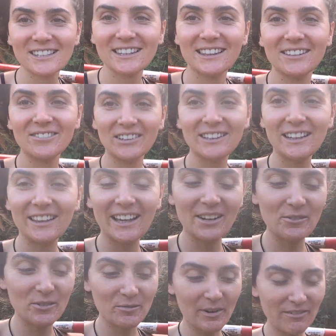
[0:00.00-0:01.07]
and live on the
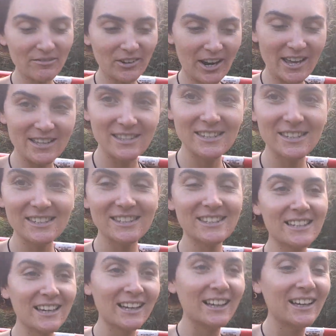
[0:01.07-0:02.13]
land with my friends,
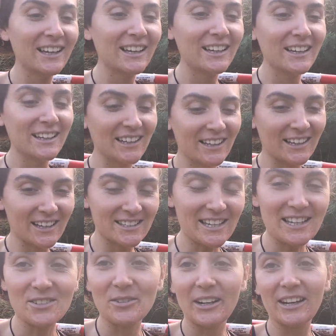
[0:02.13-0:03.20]
because
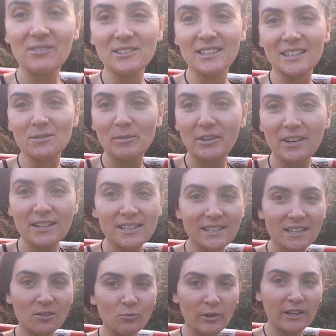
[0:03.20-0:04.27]
that's what I was
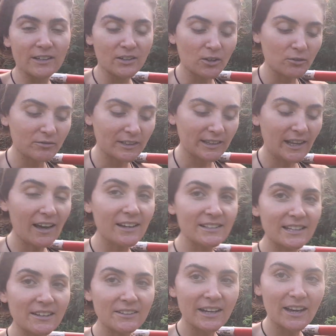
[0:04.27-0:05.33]
experiencing when COVID
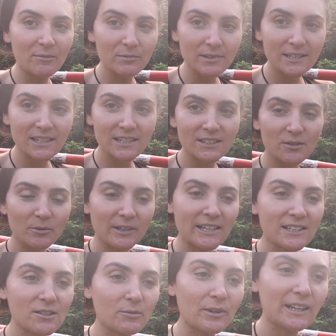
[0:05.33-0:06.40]
lockdown happened in
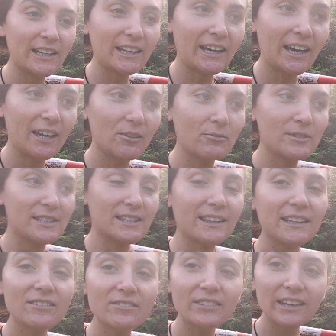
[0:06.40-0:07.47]
2020. I was
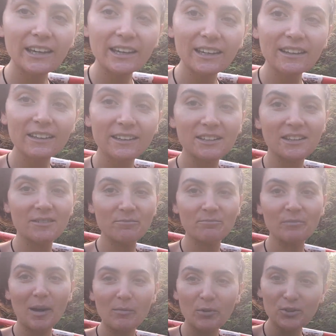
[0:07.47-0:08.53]
living
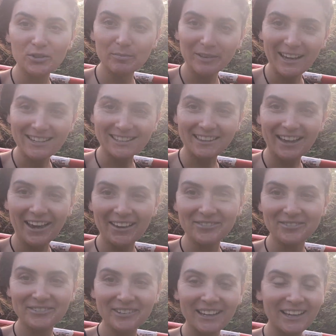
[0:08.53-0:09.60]
my most blessed
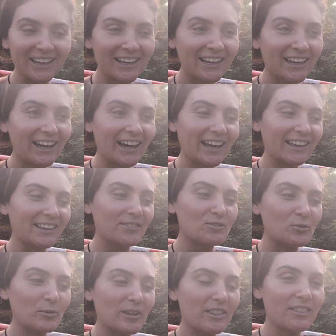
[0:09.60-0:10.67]
life. I
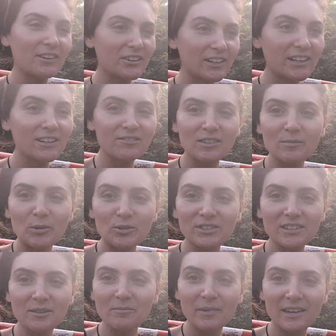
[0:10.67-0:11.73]
lived with 30 of the
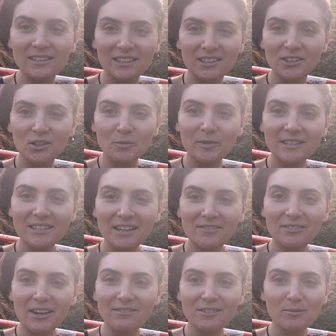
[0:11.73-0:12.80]
most amazing humans
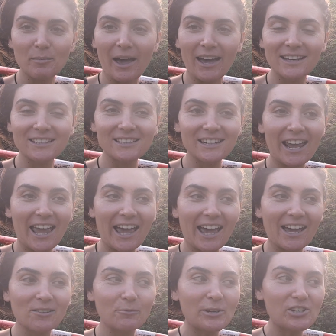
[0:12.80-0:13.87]
I've ever met,
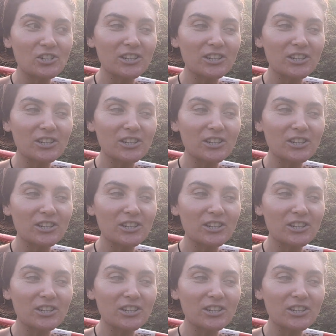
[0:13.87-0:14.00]
and